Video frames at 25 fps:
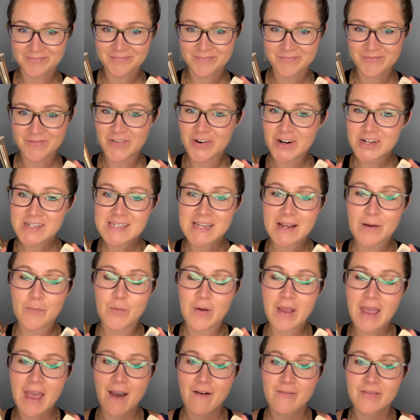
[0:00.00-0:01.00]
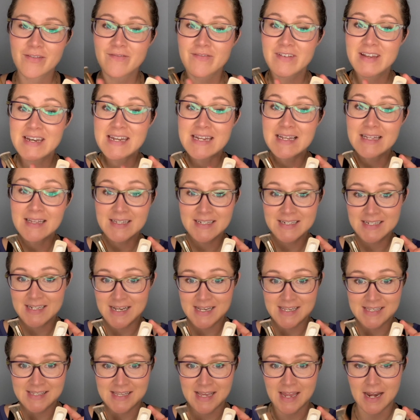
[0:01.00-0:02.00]
First up, we have the Vanilla
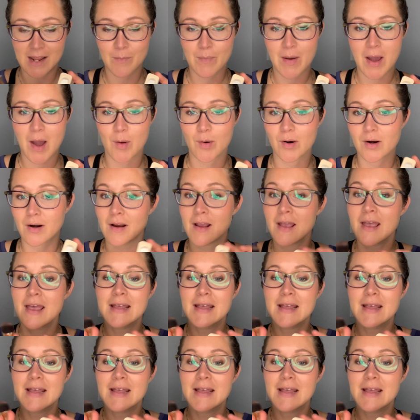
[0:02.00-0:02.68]
Dust Setting Powder.